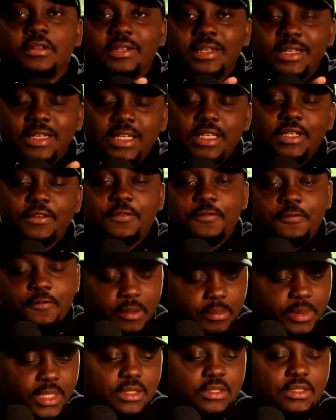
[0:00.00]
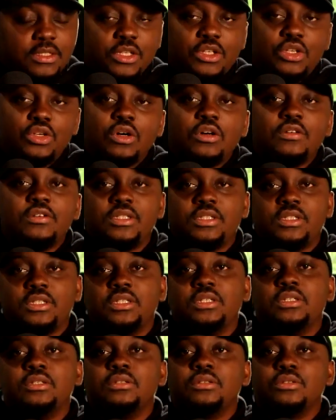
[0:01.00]
live from
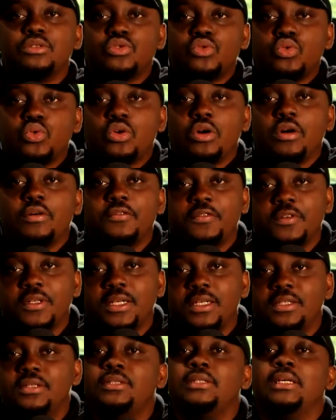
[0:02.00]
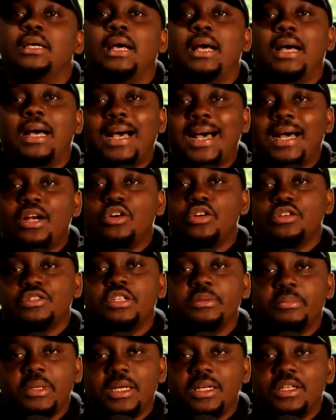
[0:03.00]
insecurity to confidence, and
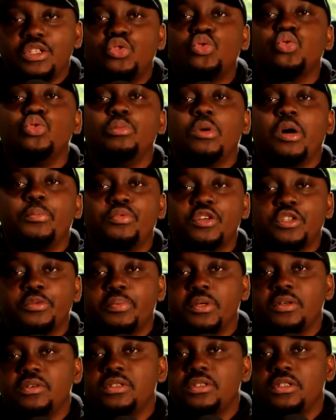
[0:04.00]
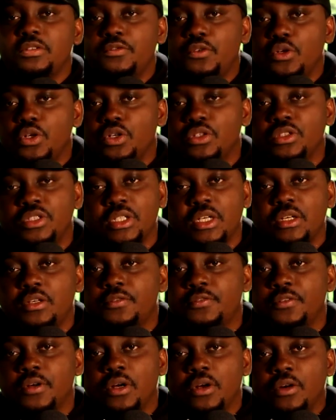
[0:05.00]
ultimately to more prosperity for
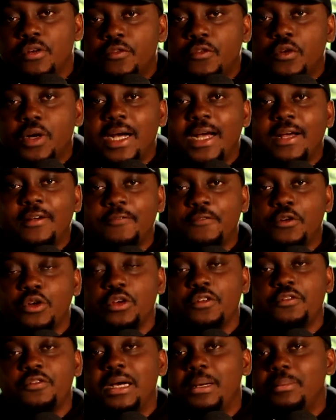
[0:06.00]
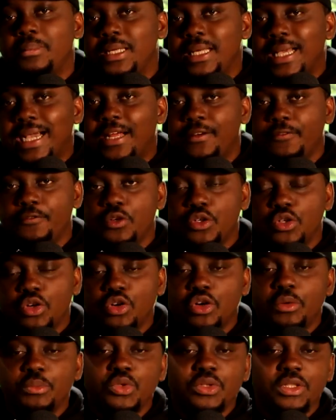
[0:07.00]
yourself, for your family, and for
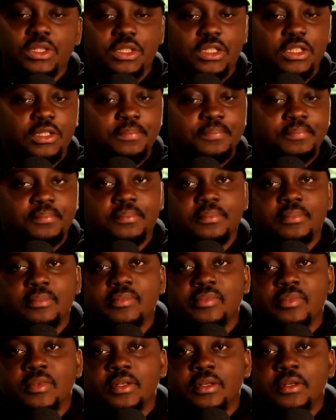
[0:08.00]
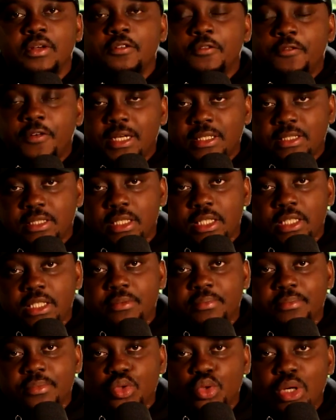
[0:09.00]
your community.
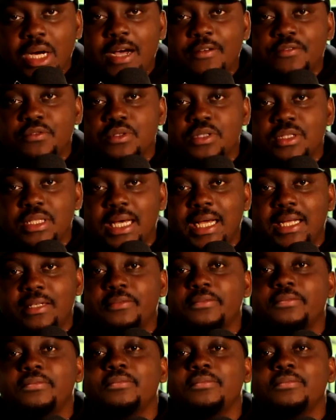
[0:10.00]
Firstly, you have to start